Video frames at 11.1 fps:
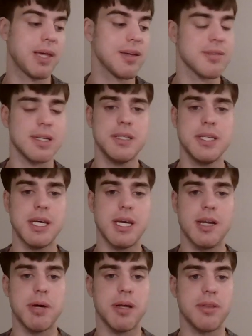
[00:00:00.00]
Because I need to
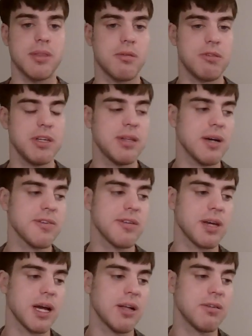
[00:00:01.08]
hit about
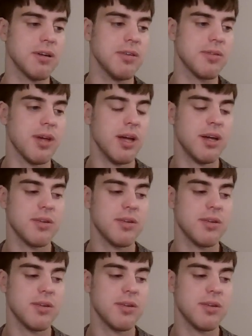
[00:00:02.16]
3,000 calories.